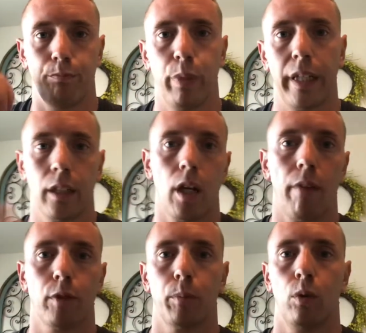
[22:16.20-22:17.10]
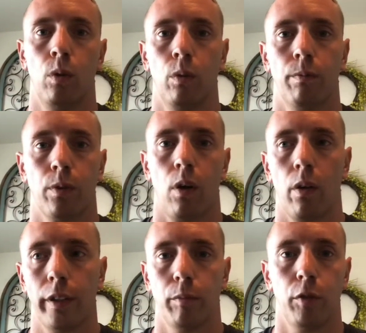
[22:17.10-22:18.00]
being comfortable for all
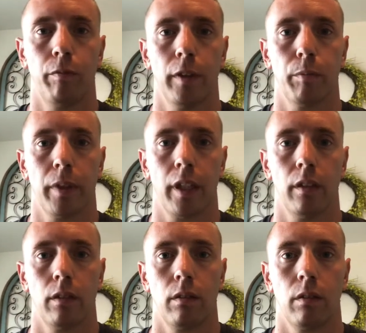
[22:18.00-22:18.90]
these movements, because